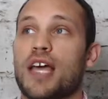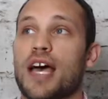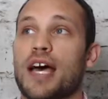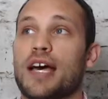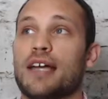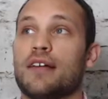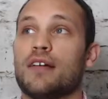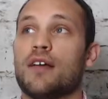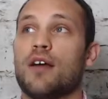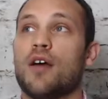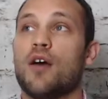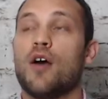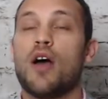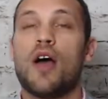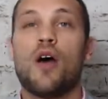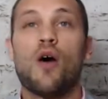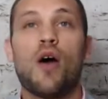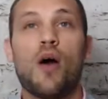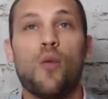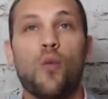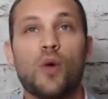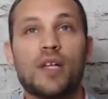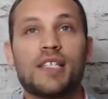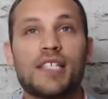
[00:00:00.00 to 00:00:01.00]
that,
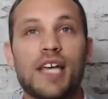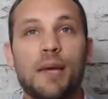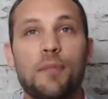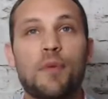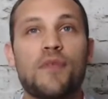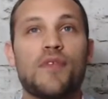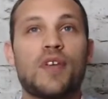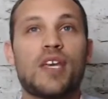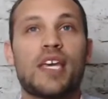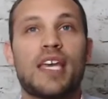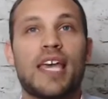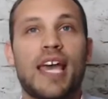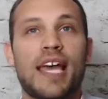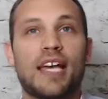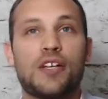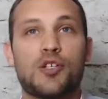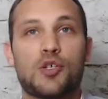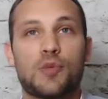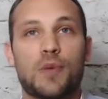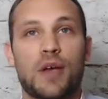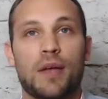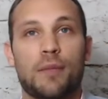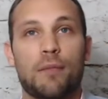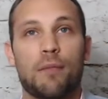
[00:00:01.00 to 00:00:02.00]
what type of
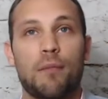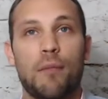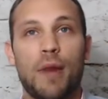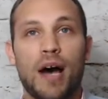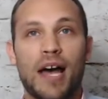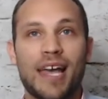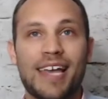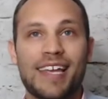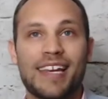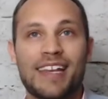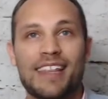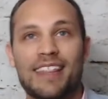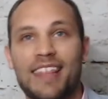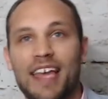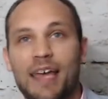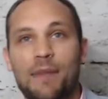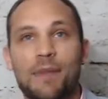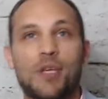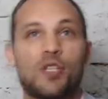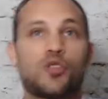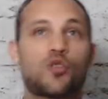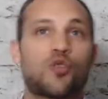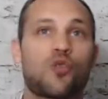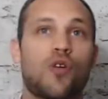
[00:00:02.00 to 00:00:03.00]
engagement might they
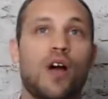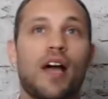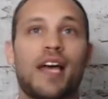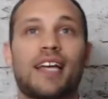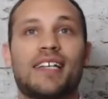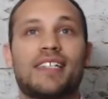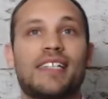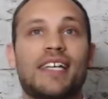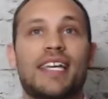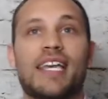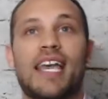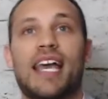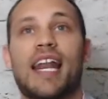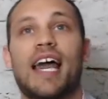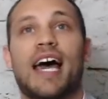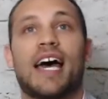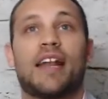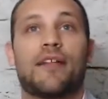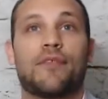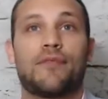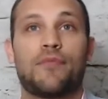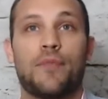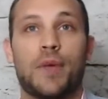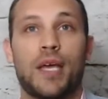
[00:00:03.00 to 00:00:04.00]
be trying to get
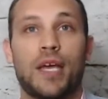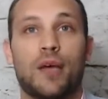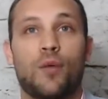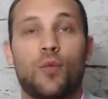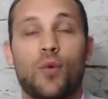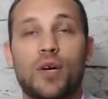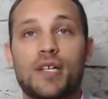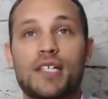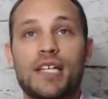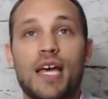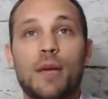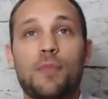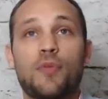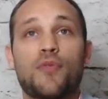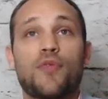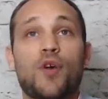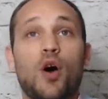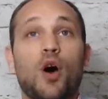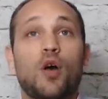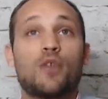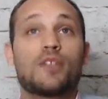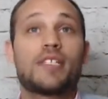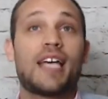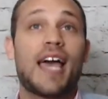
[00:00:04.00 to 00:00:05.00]
out of me? What type of
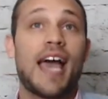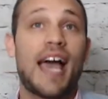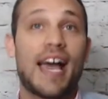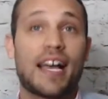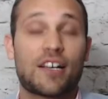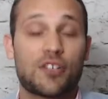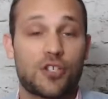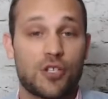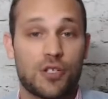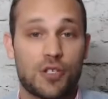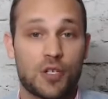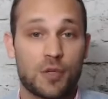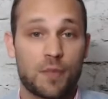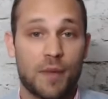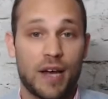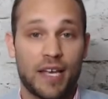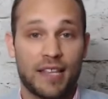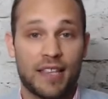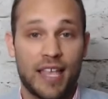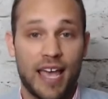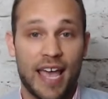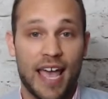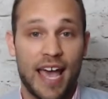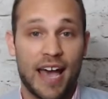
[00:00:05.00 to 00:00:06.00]
call to actions
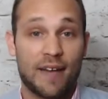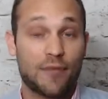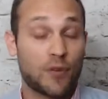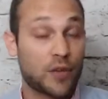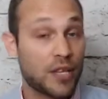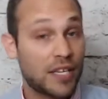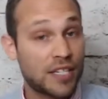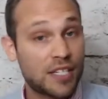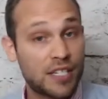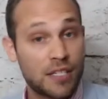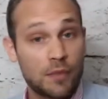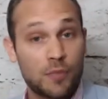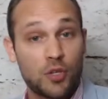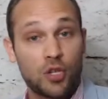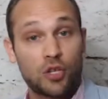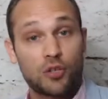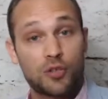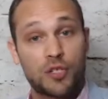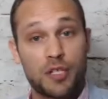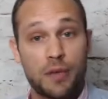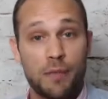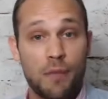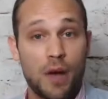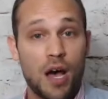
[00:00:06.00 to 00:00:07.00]
might they have? Are they similar
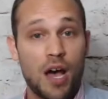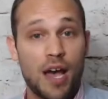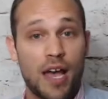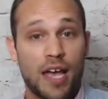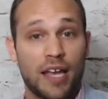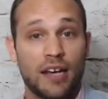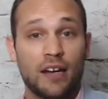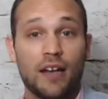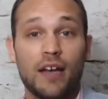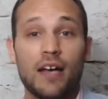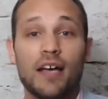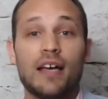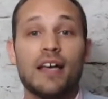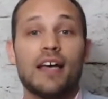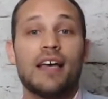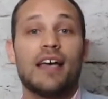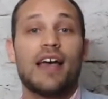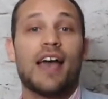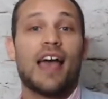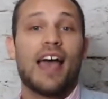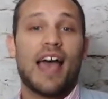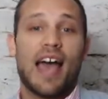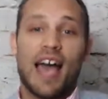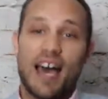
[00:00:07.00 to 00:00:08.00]
to mine?
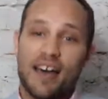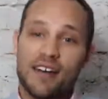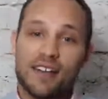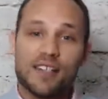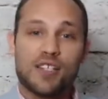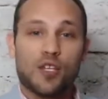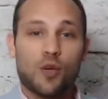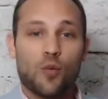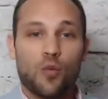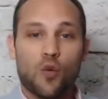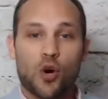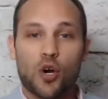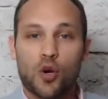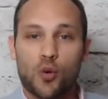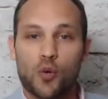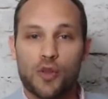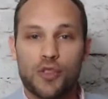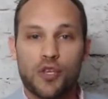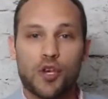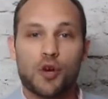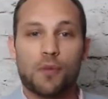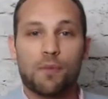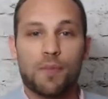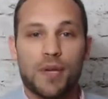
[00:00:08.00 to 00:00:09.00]
How does it work
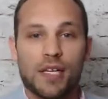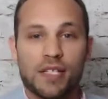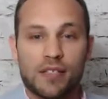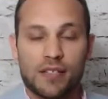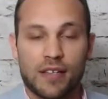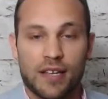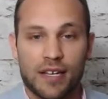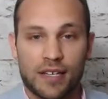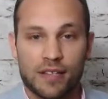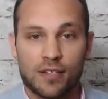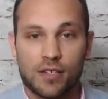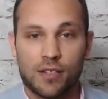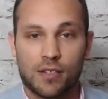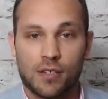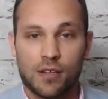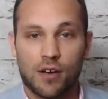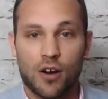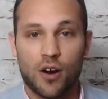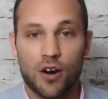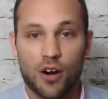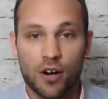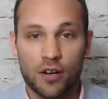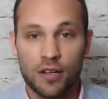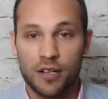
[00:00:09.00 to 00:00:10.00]
with your business?
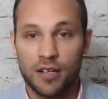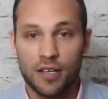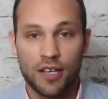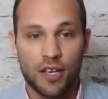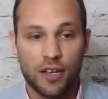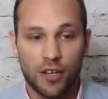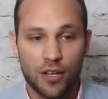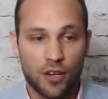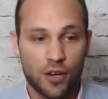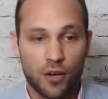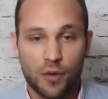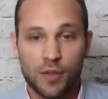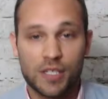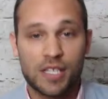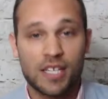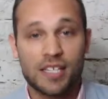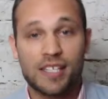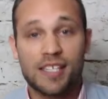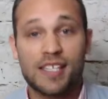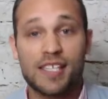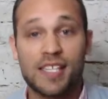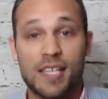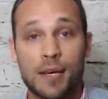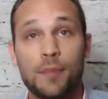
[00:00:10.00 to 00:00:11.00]
Or, is
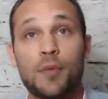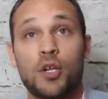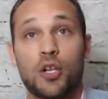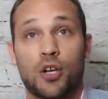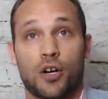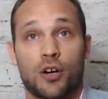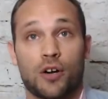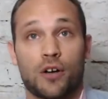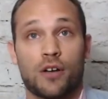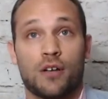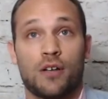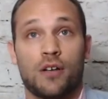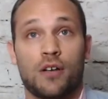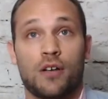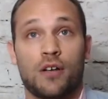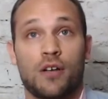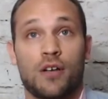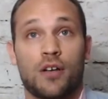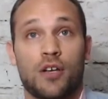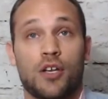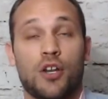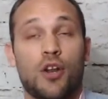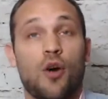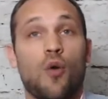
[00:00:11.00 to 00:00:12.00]
it similar?
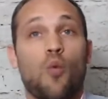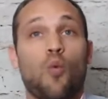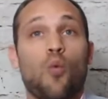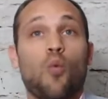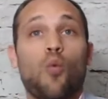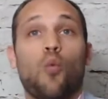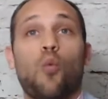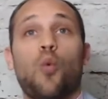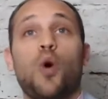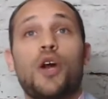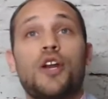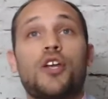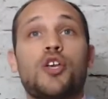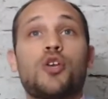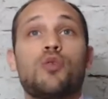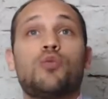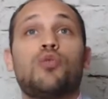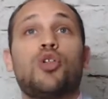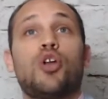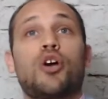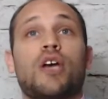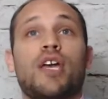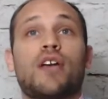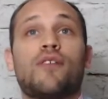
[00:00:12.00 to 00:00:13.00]
What are you
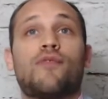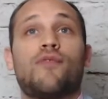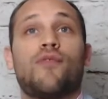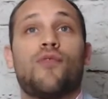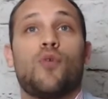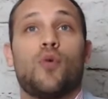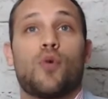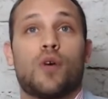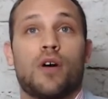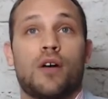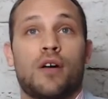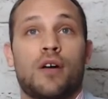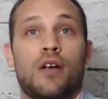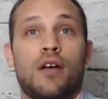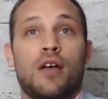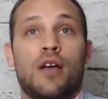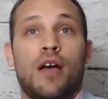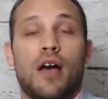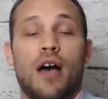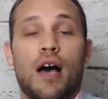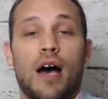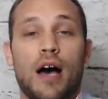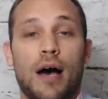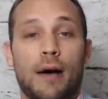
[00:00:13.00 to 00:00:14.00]
looking for?
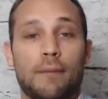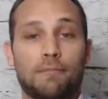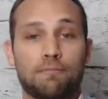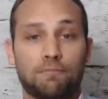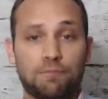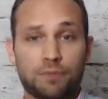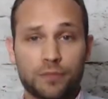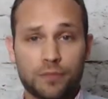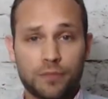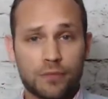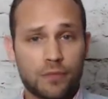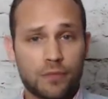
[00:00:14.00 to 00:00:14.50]
And